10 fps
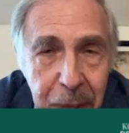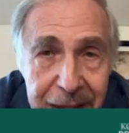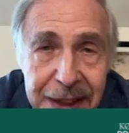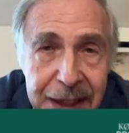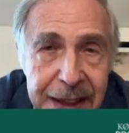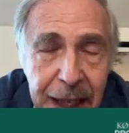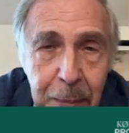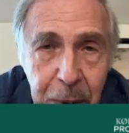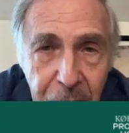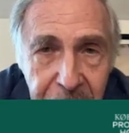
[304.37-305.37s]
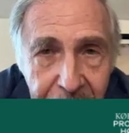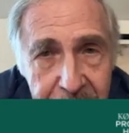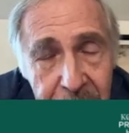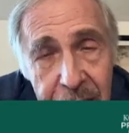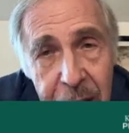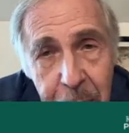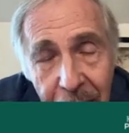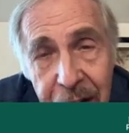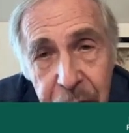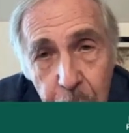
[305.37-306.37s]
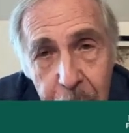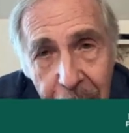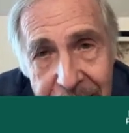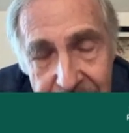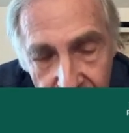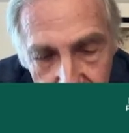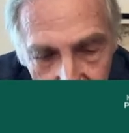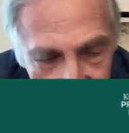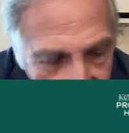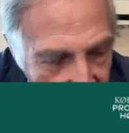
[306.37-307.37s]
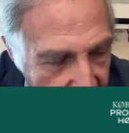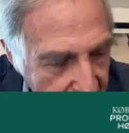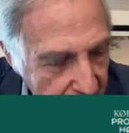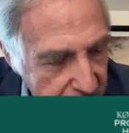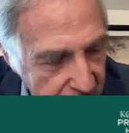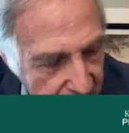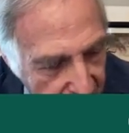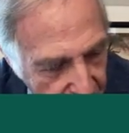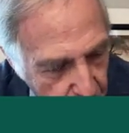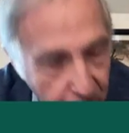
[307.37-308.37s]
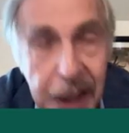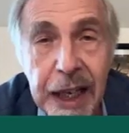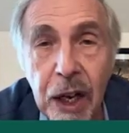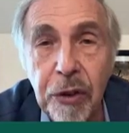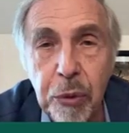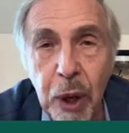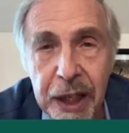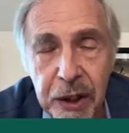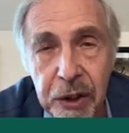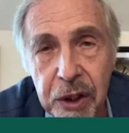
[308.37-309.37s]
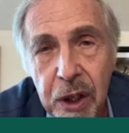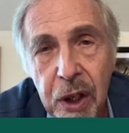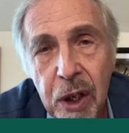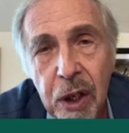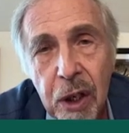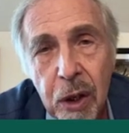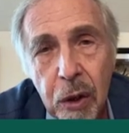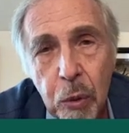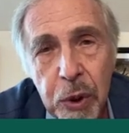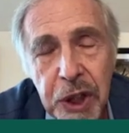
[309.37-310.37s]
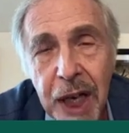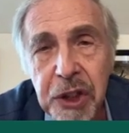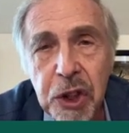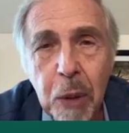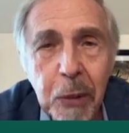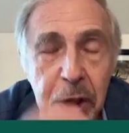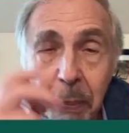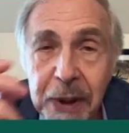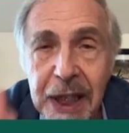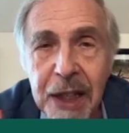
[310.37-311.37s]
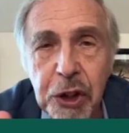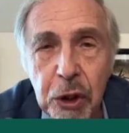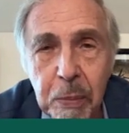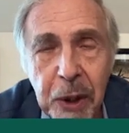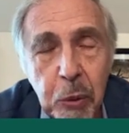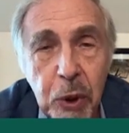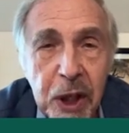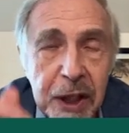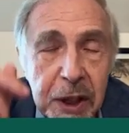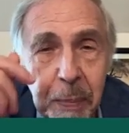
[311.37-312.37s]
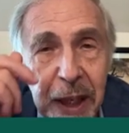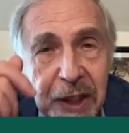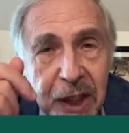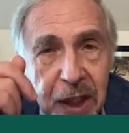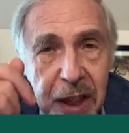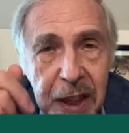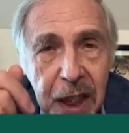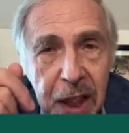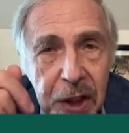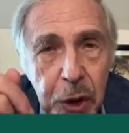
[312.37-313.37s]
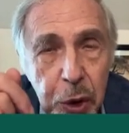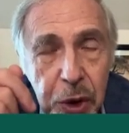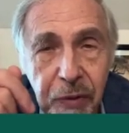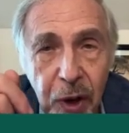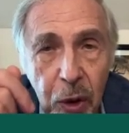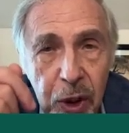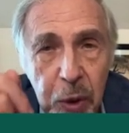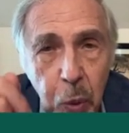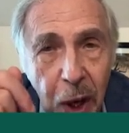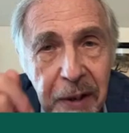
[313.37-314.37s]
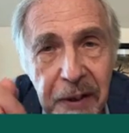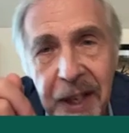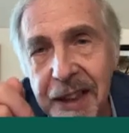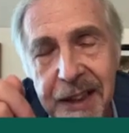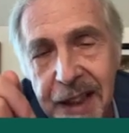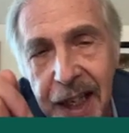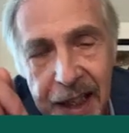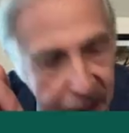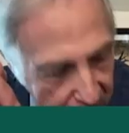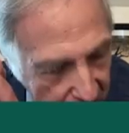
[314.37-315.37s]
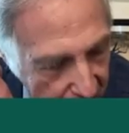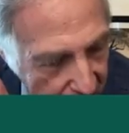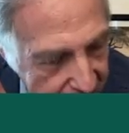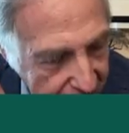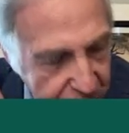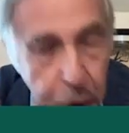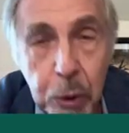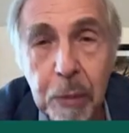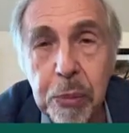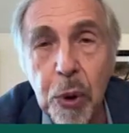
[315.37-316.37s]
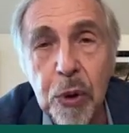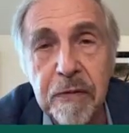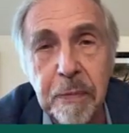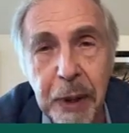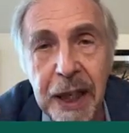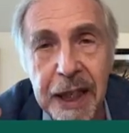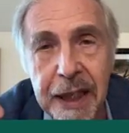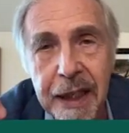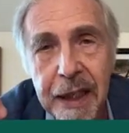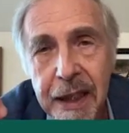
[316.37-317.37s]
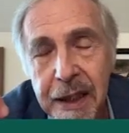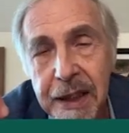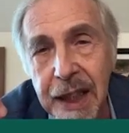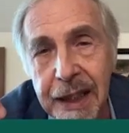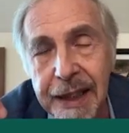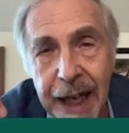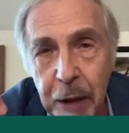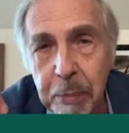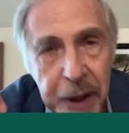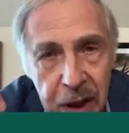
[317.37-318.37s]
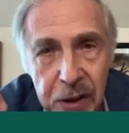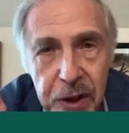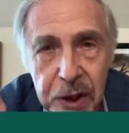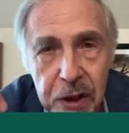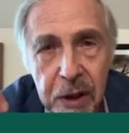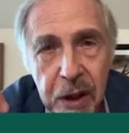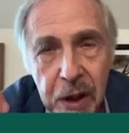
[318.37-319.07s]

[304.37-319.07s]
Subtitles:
best example of that, in my view, in my country, is the electronic health record, which has so much potential, but really is basically used for only one thing today, and that's to improve billing, sending out bills